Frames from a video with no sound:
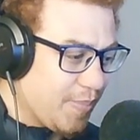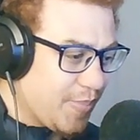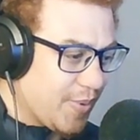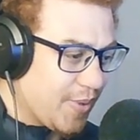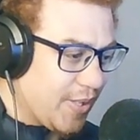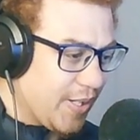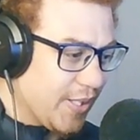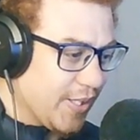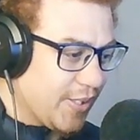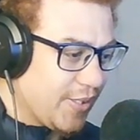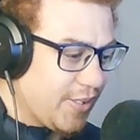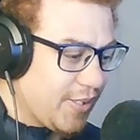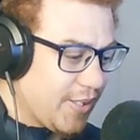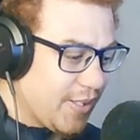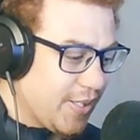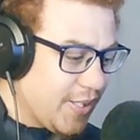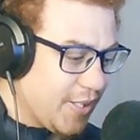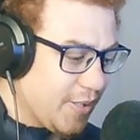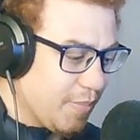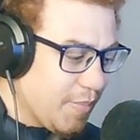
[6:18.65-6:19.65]
right? The
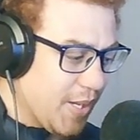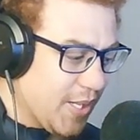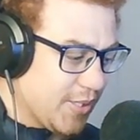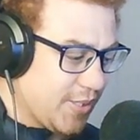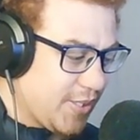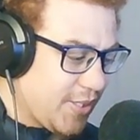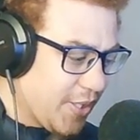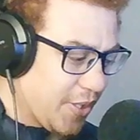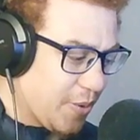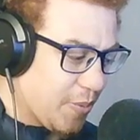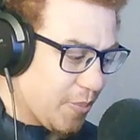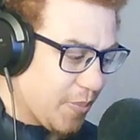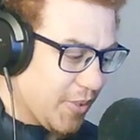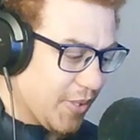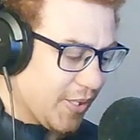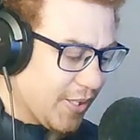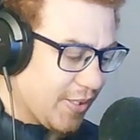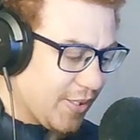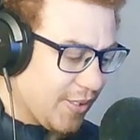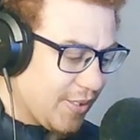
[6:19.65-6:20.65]
domestic
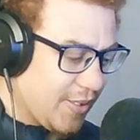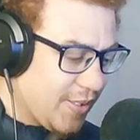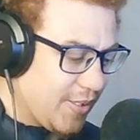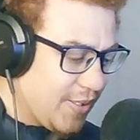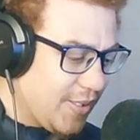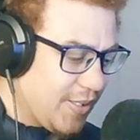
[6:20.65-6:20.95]
worker.